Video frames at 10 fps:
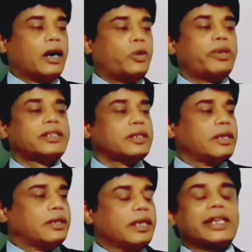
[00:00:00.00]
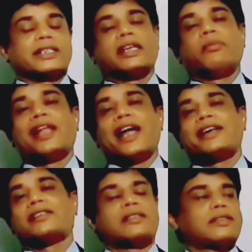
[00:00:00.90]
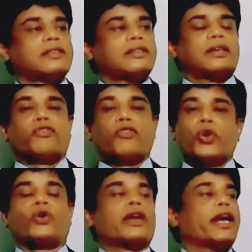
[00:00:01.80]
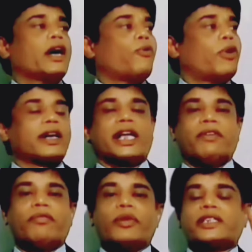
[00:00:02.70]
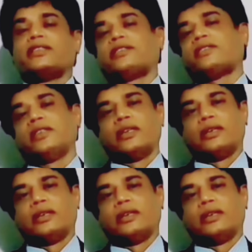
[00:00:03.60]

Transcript: how much the textile plants floor have, what type of machines,